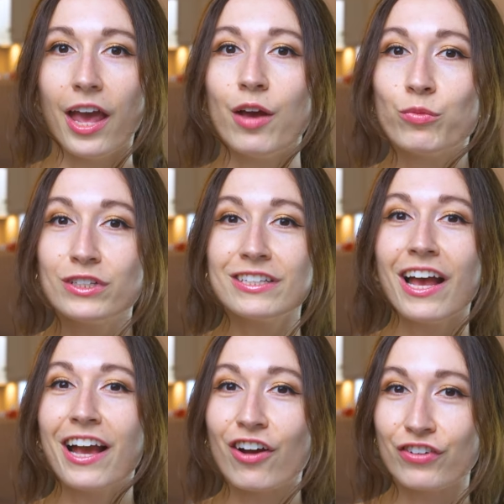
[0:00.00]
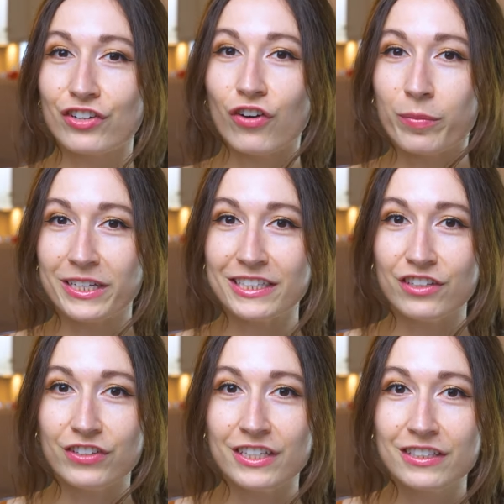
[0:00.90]
And once I got rid of all my
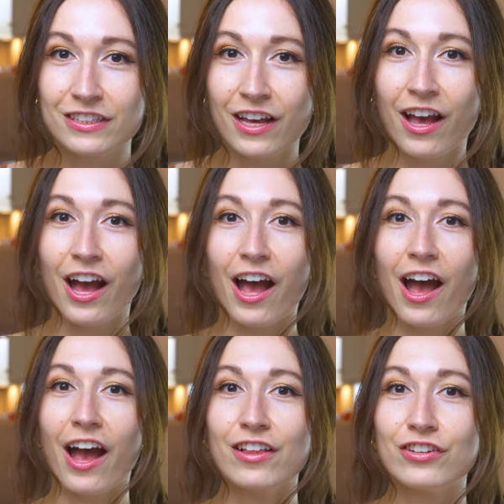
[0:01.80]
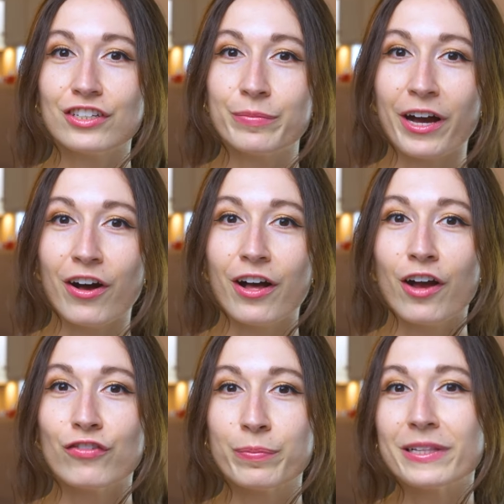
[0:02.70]
TVs, I learned about
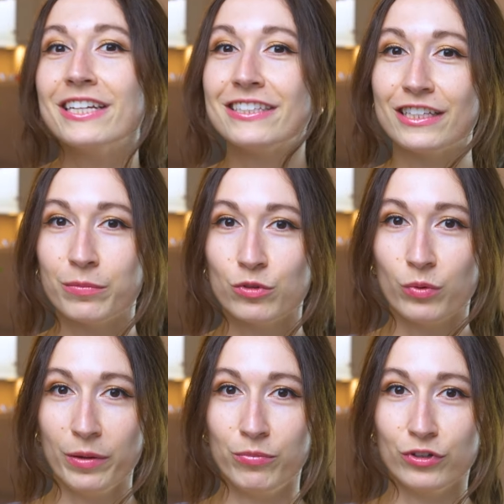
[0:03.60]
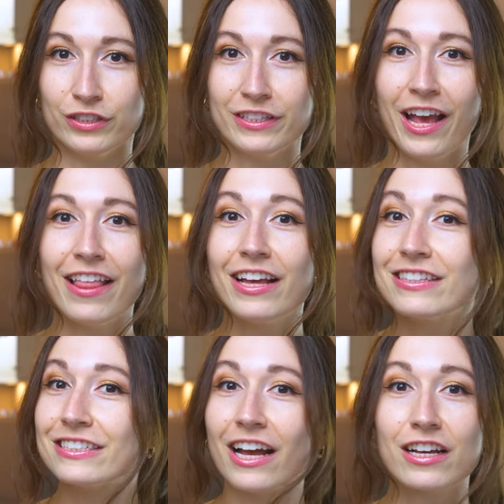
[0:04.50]
replacing them with whiteboards. And that's
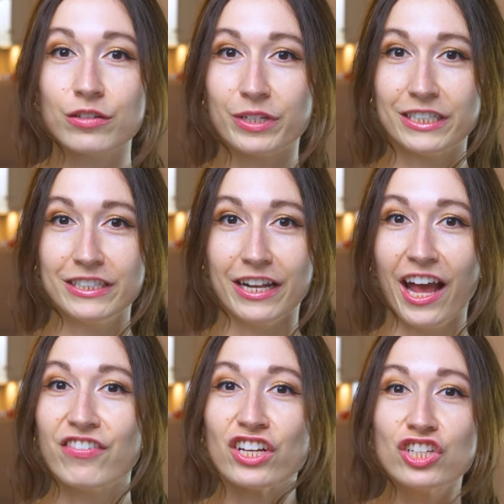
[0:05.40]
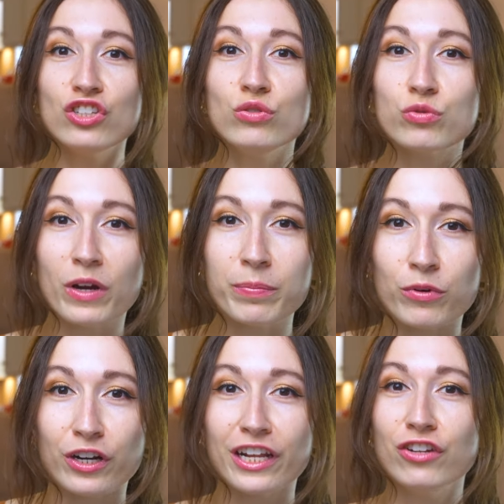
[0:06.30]
exactly what I did. I have a huge
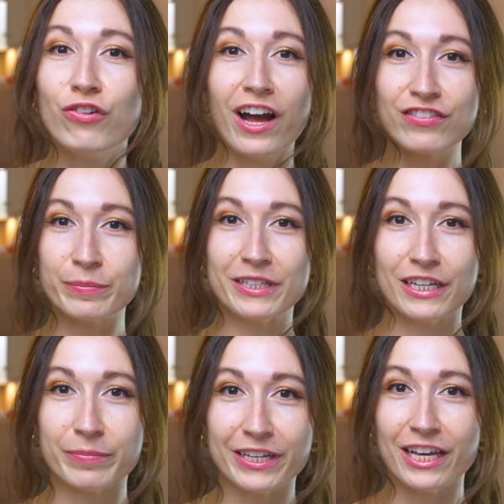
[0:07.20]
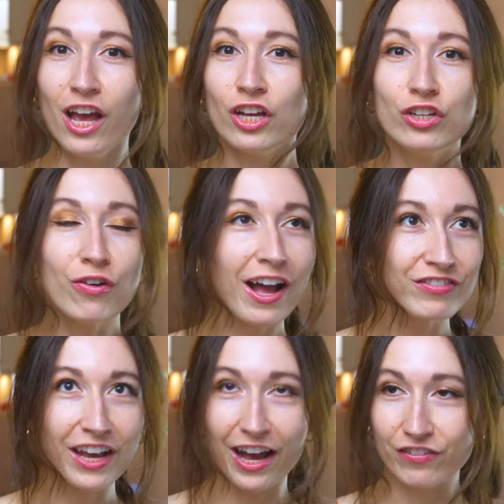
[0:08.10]
whiteboard. And you don't have to be like me. You don't have
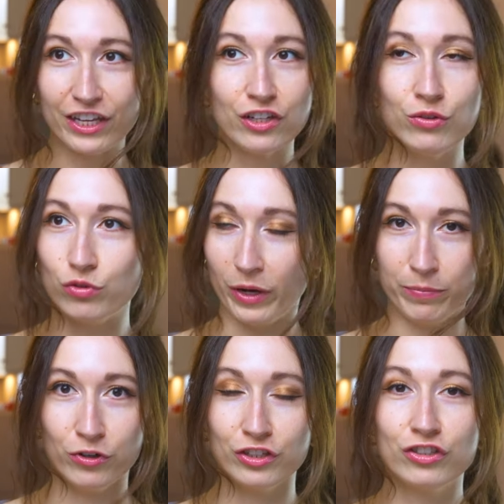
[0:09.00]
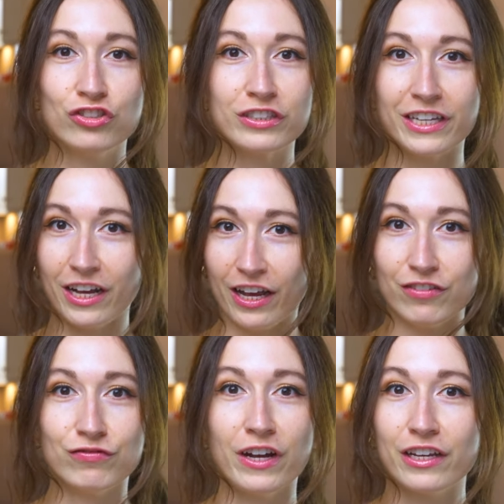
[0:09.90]
to have a huge whiteboard. You could just get a
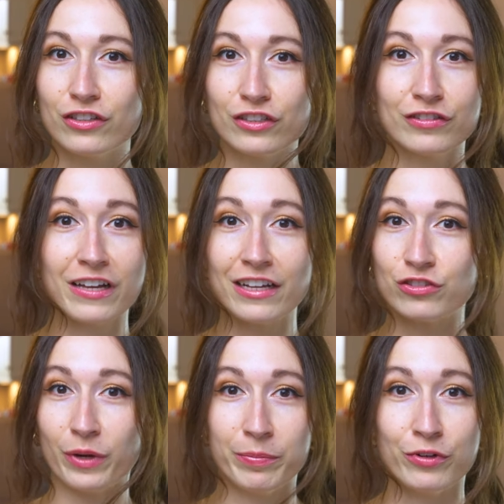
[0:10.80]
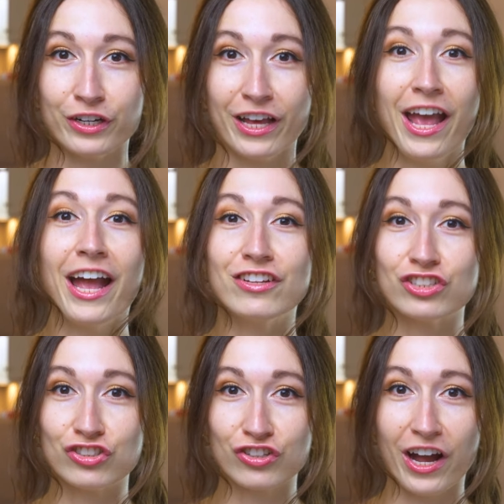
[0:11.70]
regular sized whiteboard and
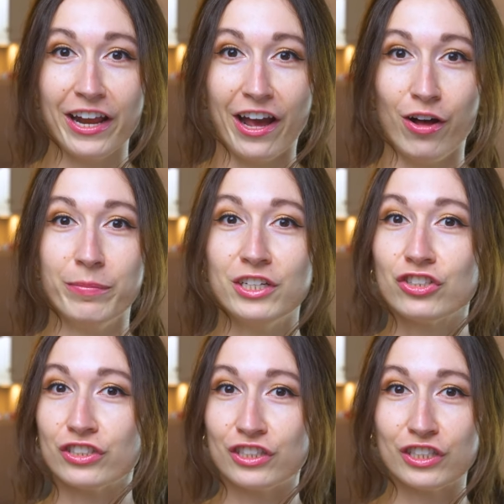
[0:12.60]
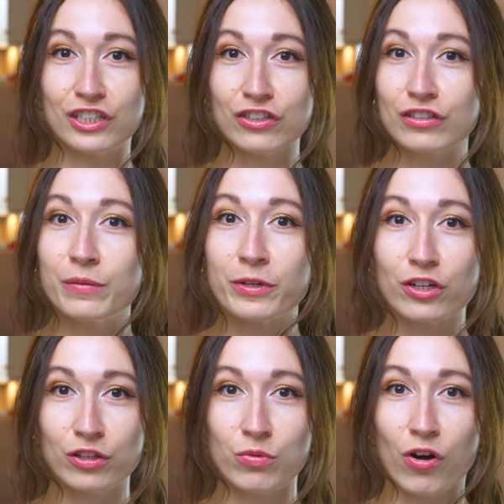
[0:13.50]
just try it out. Make sure it's securely put
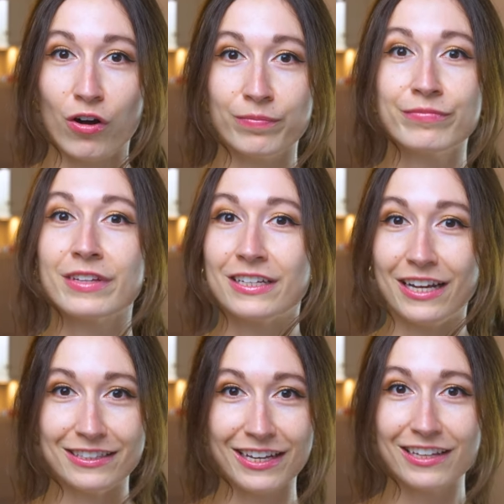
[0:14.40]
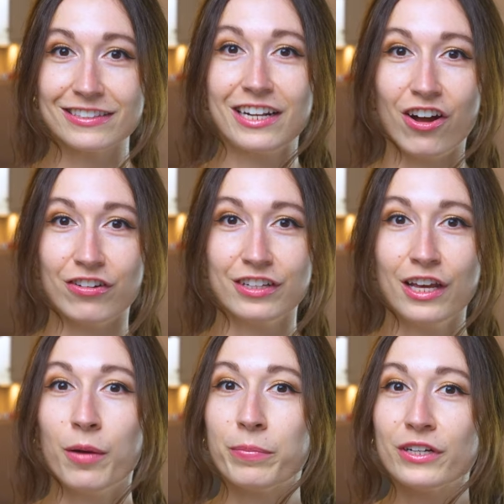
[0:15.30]
on the wall and test it out.
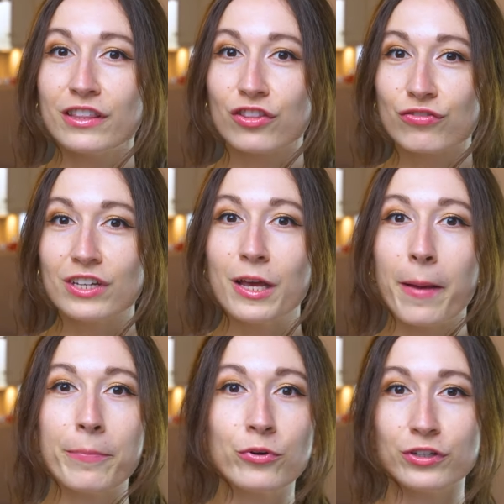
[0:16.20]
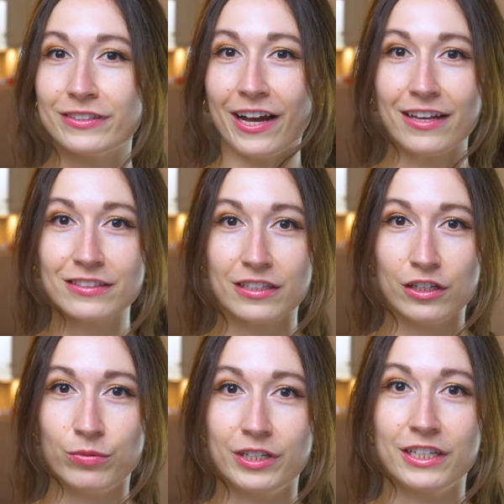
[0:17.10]
Put three important tasks that
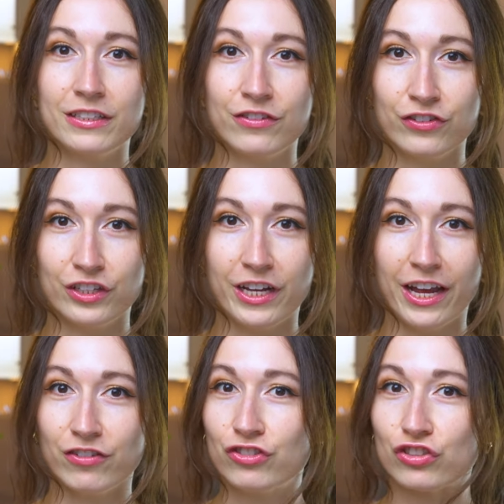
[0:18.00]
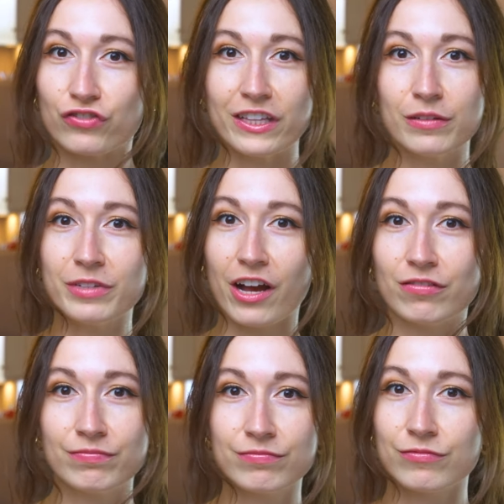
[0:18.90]
you want to get done for the day. Just write them
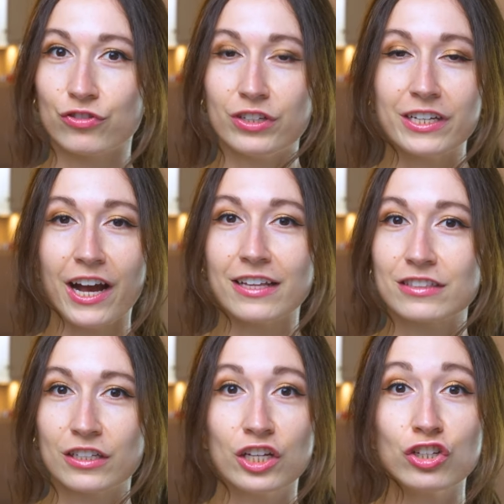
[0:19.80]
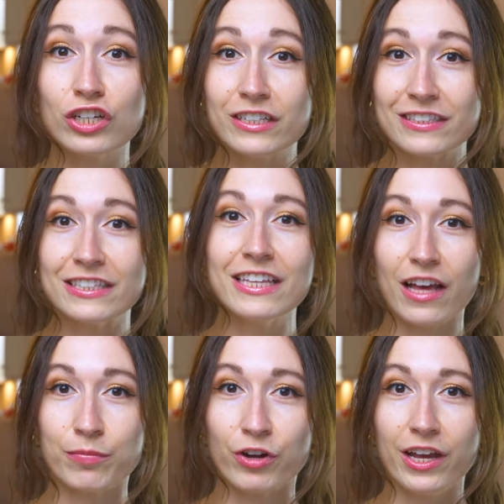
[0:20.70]
down, three tasks. You're going to see
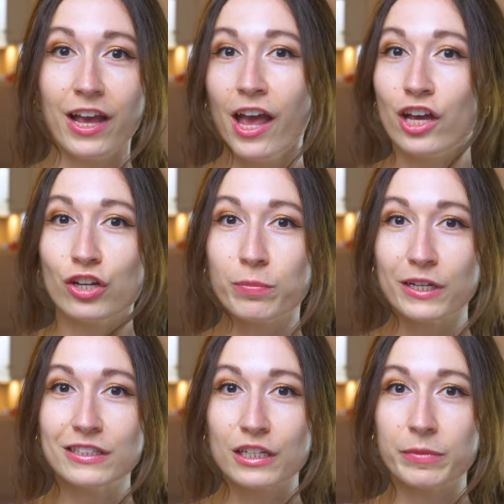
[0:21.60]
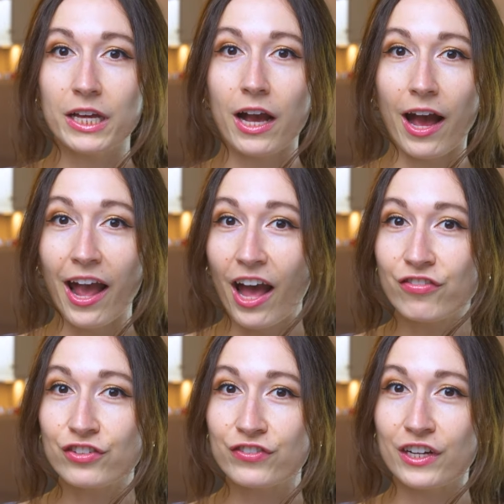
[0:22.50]
them, right? Your brain's going to be like, I
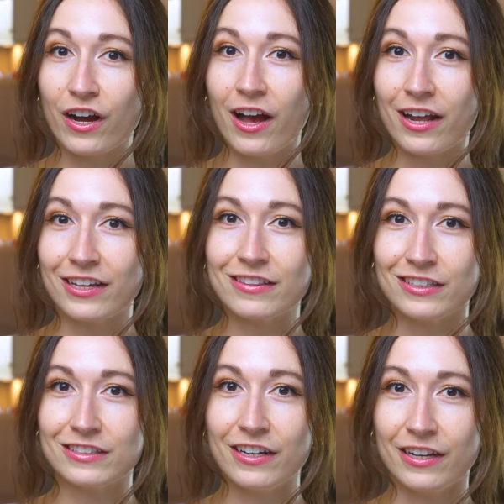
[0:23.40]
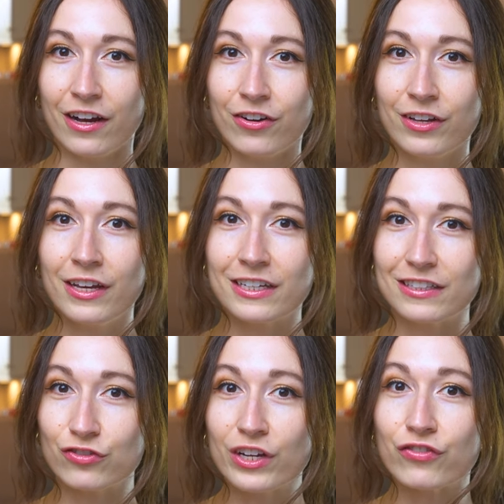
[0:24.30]
have to figure out how to get this done now because
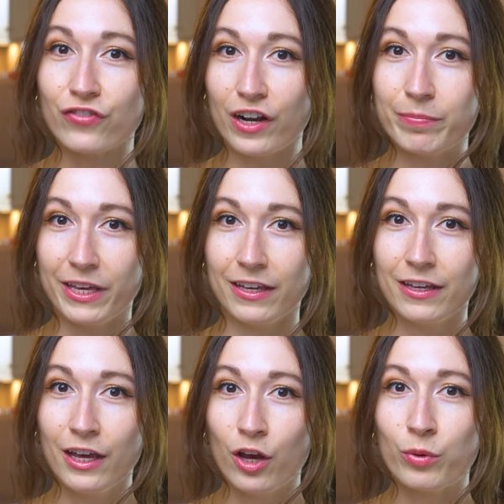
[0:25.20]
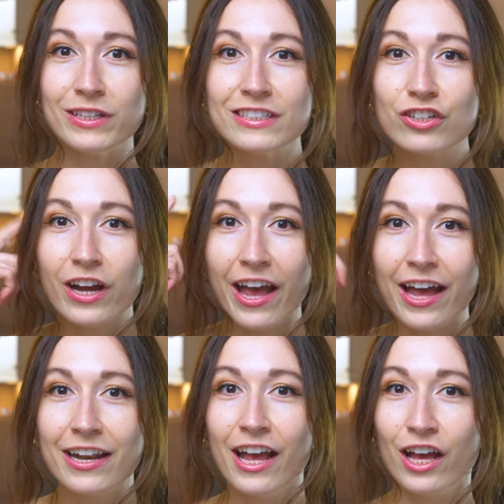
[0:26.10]
it's right in front of me. When it's in your
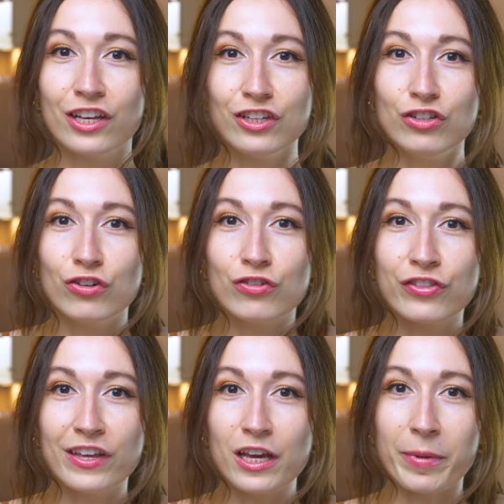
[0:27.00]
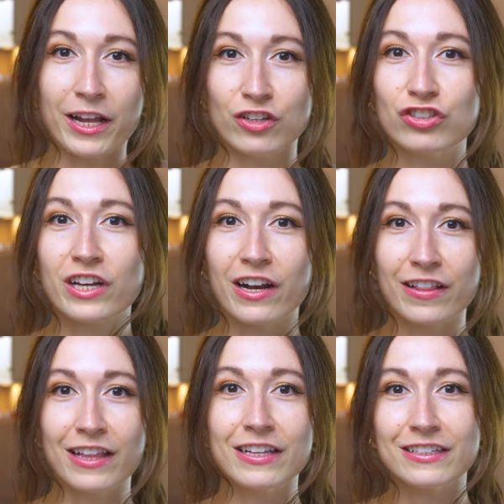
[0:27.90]
head, you don't think about it. You just kind of
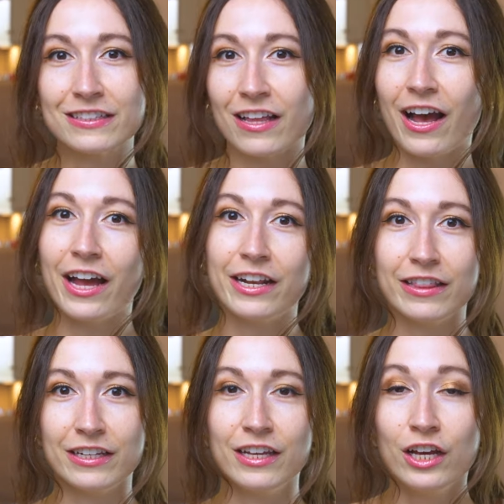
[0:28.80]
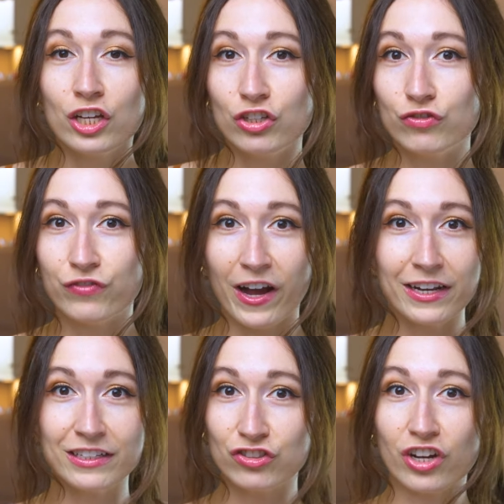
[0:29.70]
like let it slide and then you
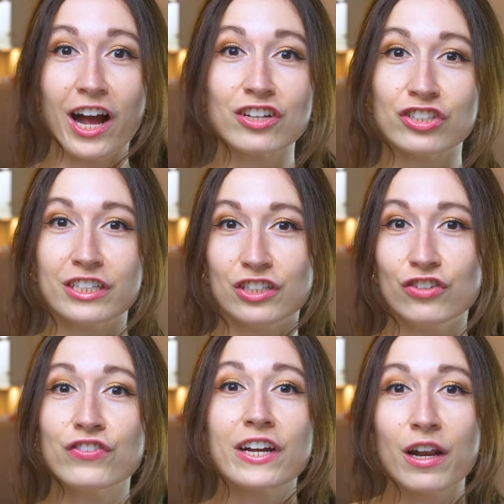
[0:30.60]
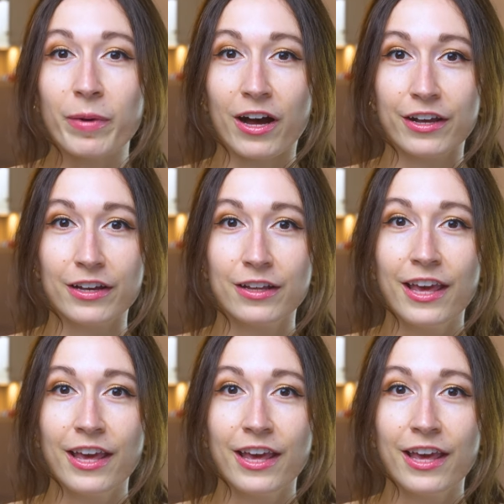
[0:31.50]
find a distraction and you forget about it.